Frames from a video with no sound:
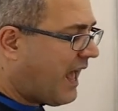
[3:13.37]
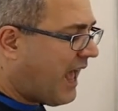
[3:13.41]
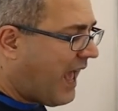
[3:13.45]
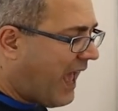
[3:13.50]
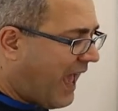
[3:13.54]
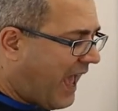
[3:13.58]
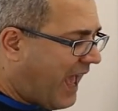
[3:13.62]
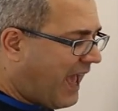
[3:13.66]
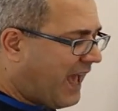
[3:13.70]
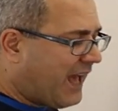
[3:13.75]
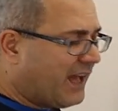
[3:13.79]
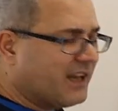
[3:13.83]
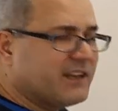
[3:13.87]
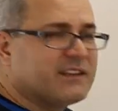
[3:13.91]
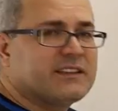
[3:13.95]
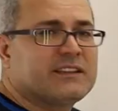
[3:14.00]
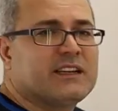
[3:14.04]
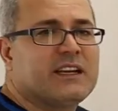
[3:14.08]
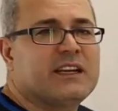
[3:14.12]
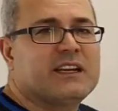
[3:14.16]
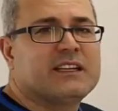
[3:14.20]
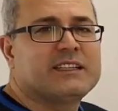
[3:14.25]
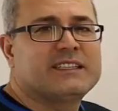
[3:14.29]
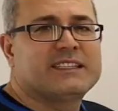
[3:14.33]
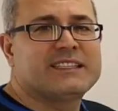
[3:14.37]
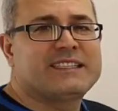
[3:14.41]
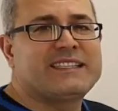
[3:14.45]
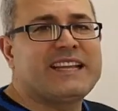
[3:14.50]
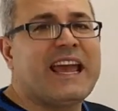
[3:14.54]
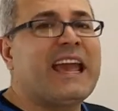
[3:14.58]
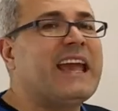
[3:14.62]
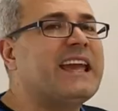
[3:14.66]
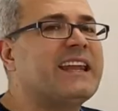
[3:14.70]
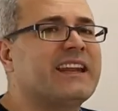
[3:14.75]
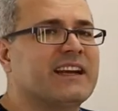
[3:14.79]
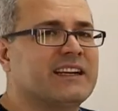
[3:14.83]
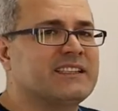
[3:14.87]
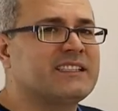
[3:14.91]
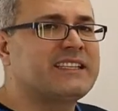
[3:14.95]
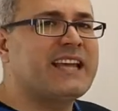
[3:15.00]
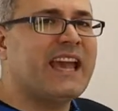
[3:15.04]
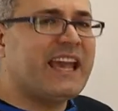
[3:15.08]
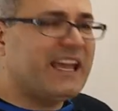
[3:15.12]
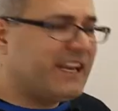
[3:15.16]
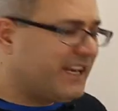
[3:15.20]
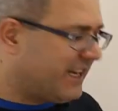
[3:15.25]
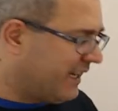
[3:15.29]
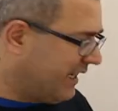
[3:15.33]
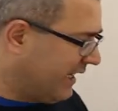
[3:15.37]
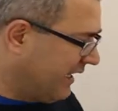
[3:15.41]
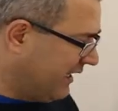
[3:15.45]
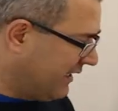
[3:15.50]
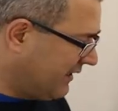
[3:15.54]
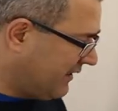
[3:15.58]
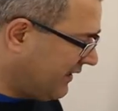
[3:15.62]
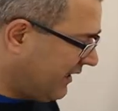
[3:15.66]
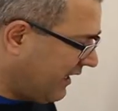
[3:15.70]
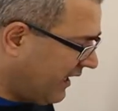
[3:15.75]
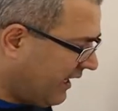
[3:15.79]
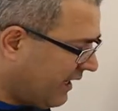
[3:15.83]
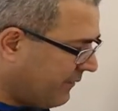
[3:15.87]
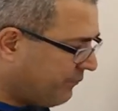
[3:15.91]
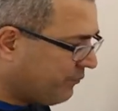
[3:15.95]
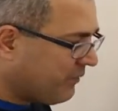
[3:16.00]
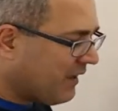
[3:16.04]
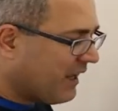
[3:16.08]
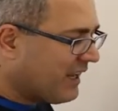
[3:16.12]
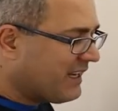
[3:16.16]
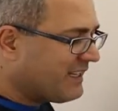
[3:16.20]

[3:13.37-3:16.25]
And the theta. Theta is the